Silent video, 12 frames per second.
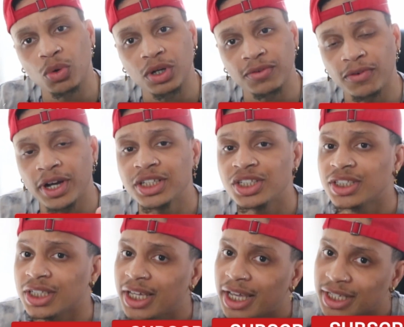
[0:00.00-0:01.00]
with a friend
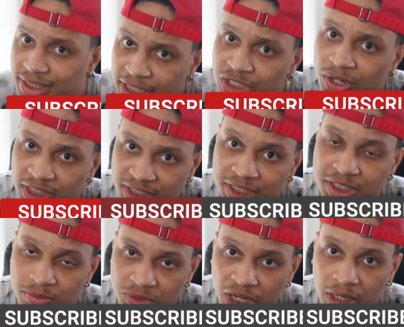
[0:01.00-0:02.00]
just in case they trying to see
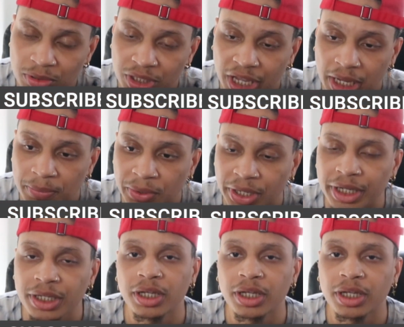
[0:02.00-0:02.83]
some chamber gameplay